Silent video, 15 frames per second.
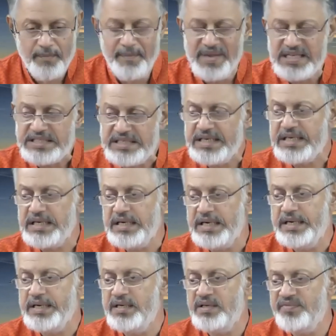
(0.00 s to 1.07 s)
mistaken
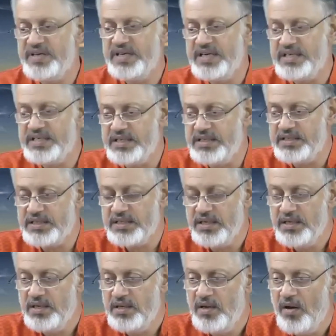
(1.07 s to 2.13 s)
identifications
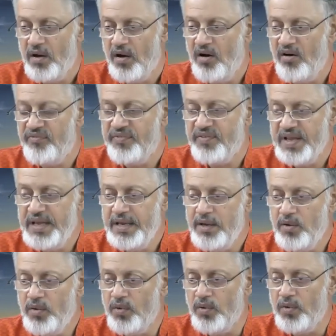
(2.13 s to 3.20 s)
of
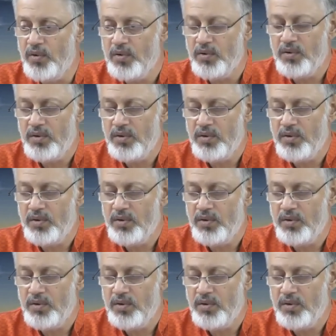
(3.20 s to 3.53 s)
ego.